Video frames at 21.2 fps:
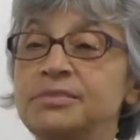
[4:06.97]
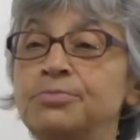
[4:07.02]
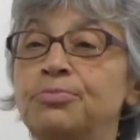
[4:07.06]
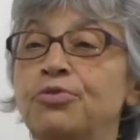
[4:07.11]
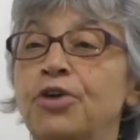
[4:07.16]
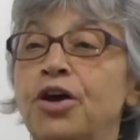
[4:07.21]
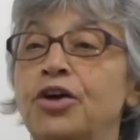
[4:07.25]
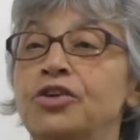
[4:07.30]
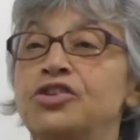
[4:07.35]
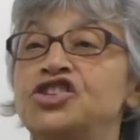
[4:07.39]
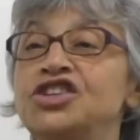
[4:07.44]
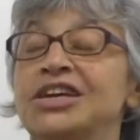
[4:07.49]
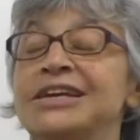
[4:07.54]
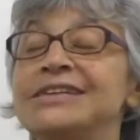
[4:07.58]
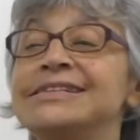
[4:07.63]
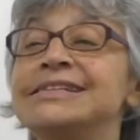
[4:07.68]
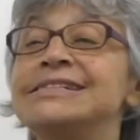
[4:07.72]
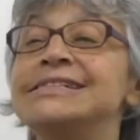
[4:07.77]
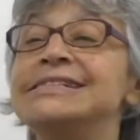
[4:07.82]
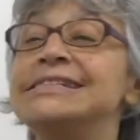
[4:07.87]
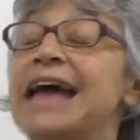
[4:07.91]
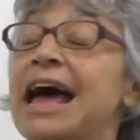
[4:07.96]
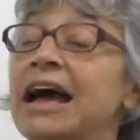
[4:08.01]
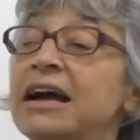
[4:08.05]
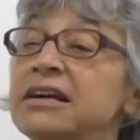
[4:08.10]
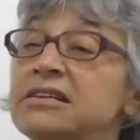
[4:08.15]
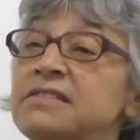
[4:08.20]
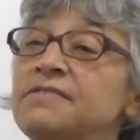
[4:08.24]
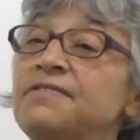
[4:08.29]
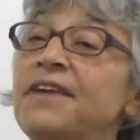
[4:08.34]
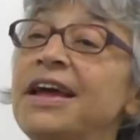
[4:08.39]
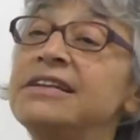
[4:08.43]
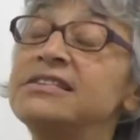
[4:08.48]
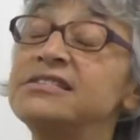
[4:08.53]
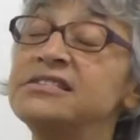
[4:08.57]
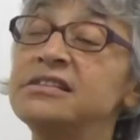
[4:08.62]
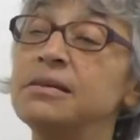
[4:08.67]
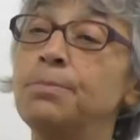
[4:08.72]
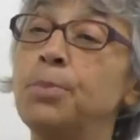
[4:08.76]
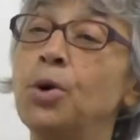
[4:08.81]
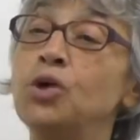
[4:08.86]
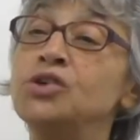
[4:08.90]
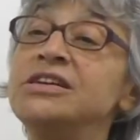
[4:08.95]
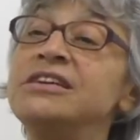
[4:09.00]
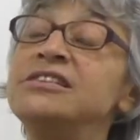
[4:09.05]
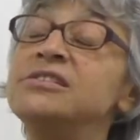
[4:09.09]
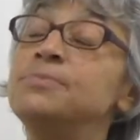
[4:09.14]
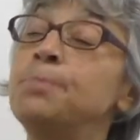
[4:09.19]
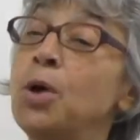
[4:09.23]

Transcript: approach is that it activates the body's